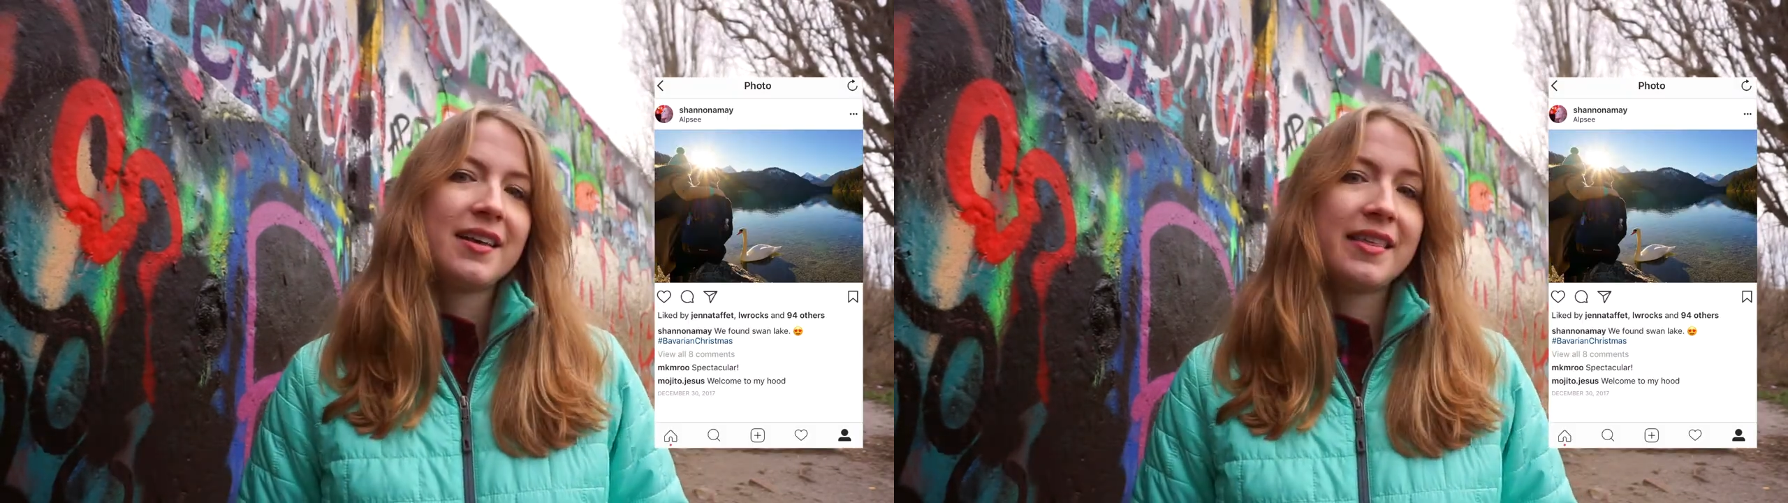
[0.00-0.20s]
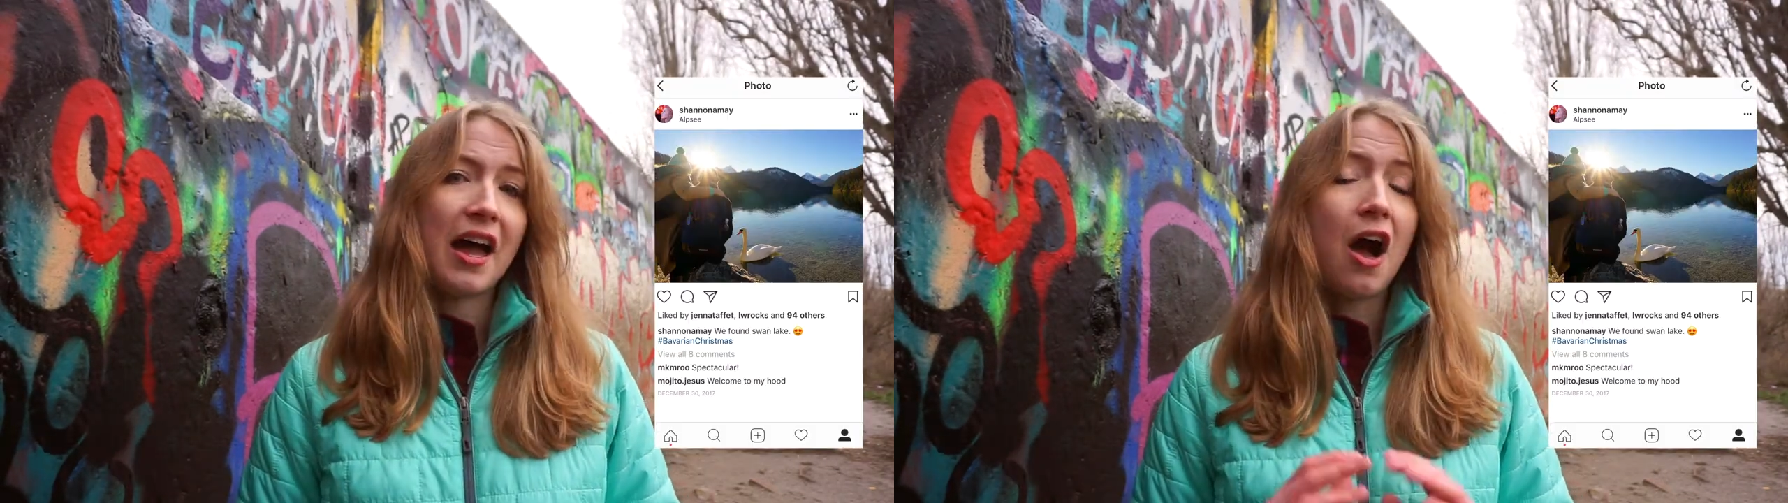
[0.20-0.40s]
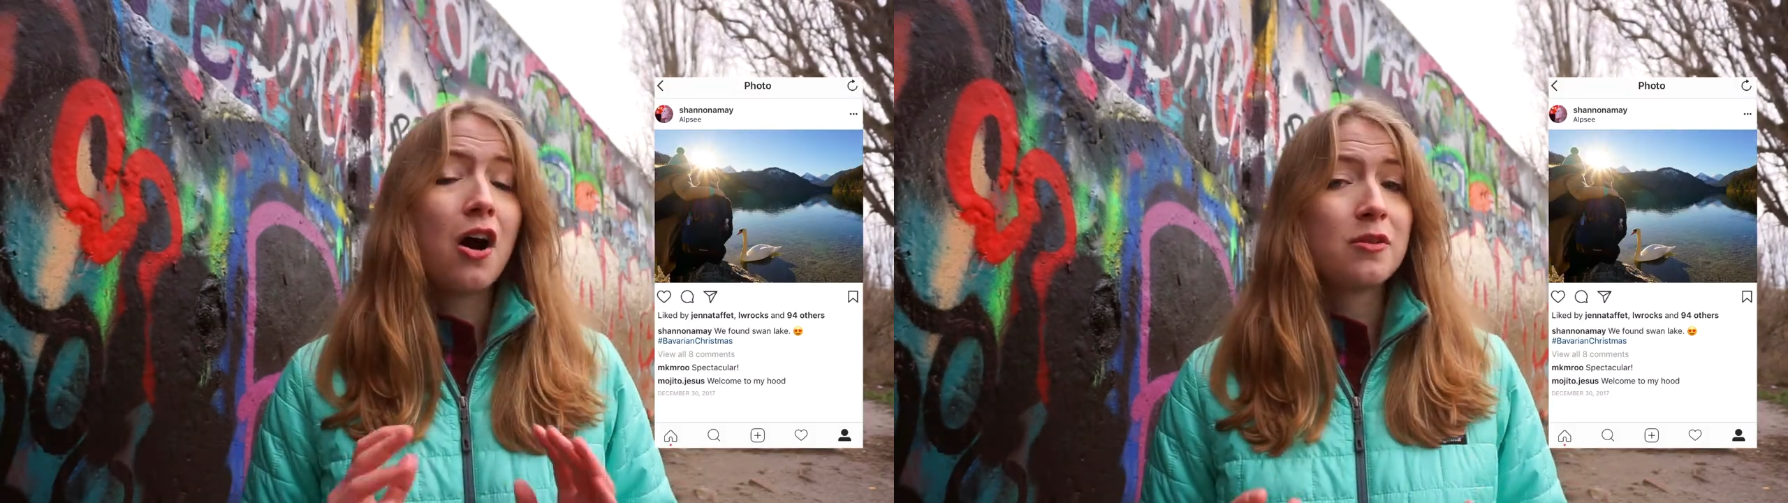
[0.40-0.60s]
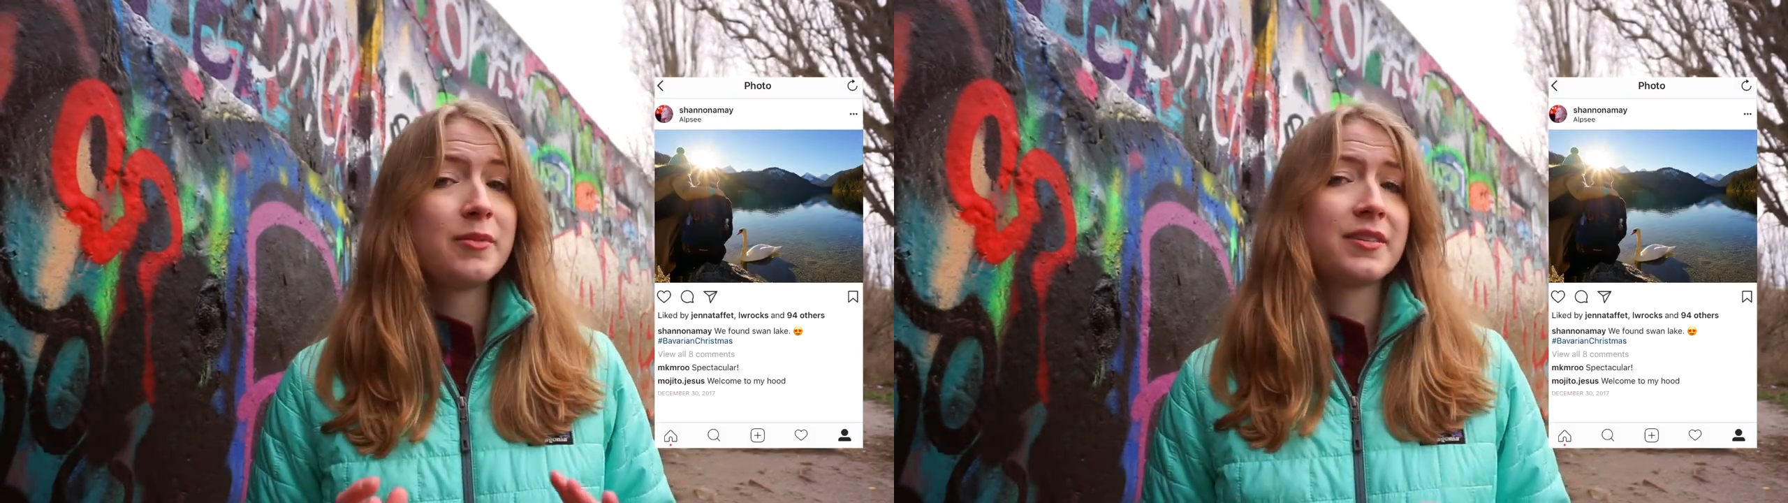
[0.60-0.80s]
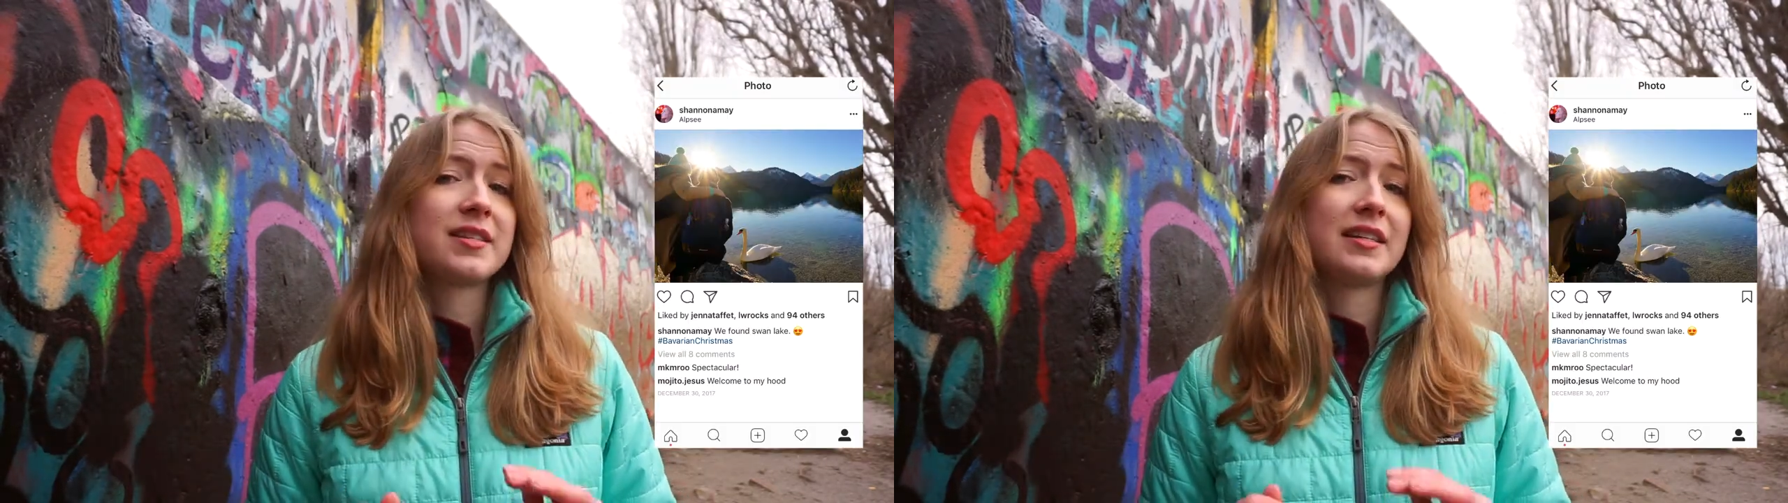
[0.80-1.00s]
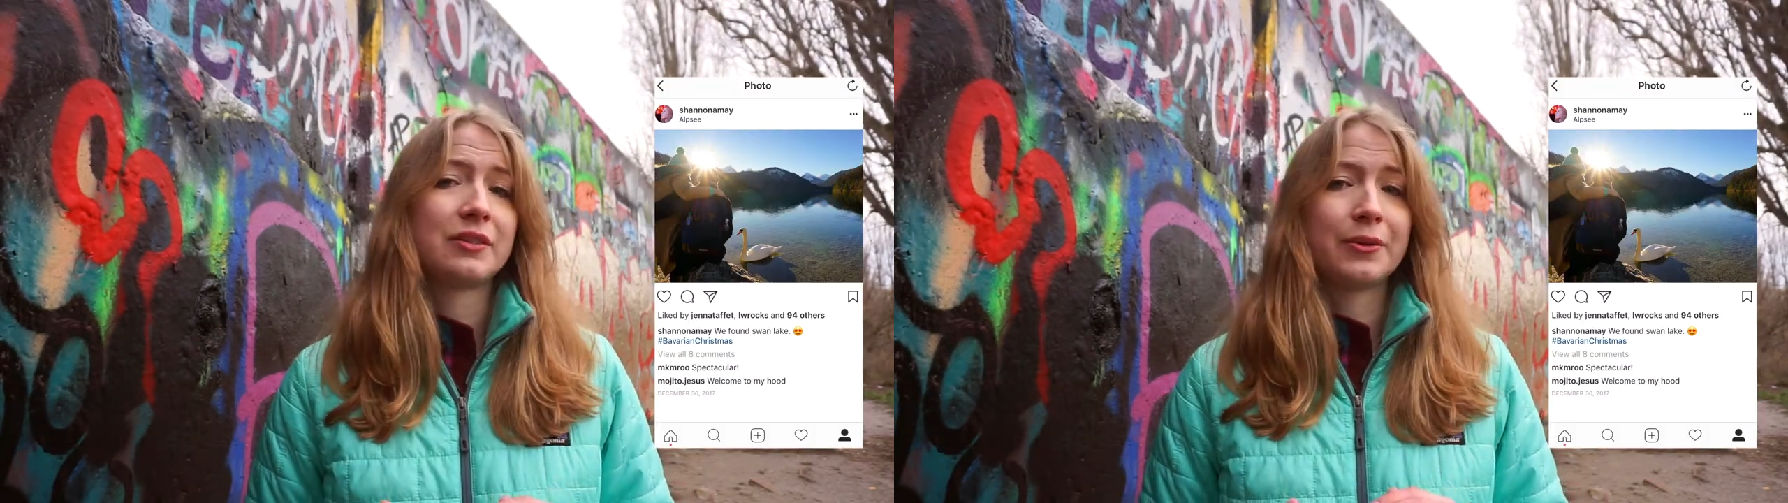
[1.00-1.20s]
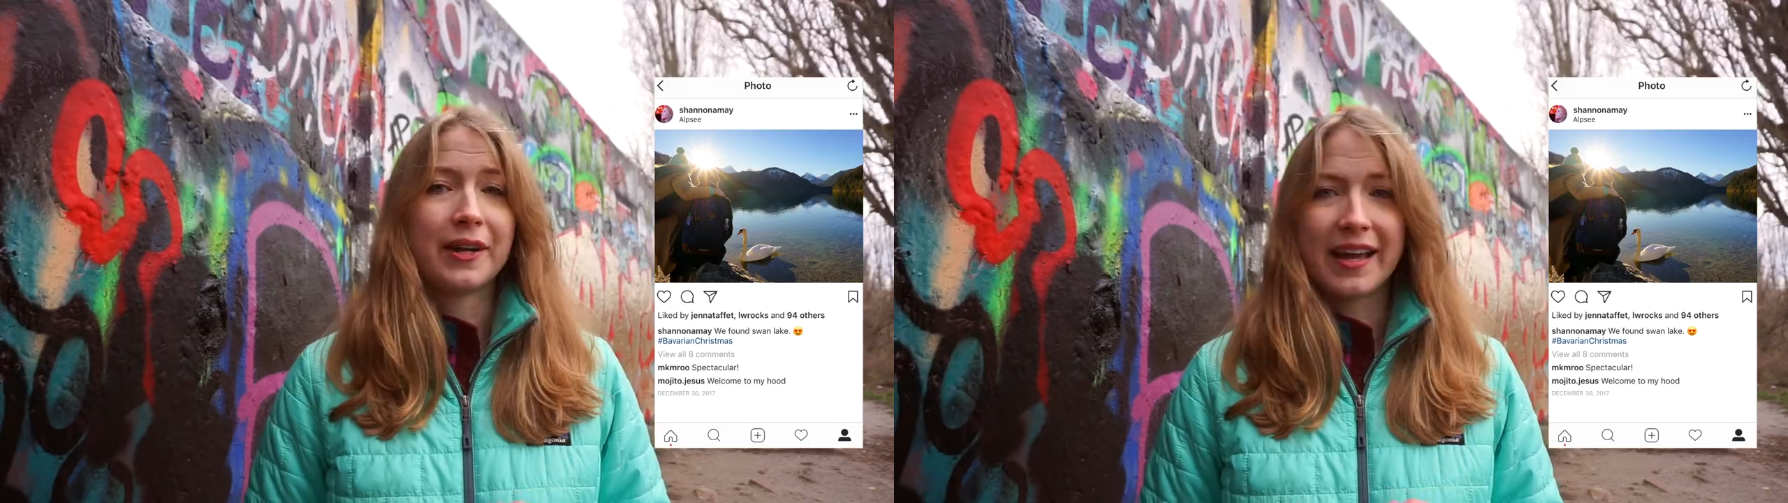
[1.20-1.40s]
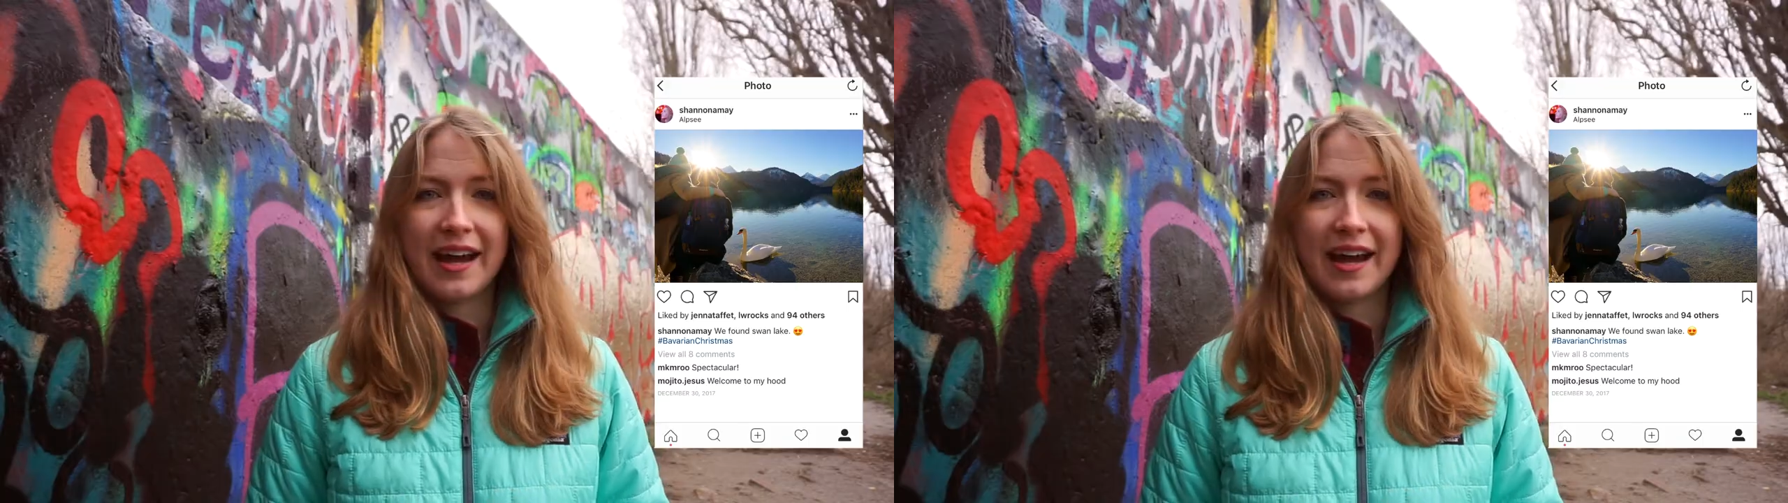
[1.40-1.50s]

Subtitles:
that almost didn't work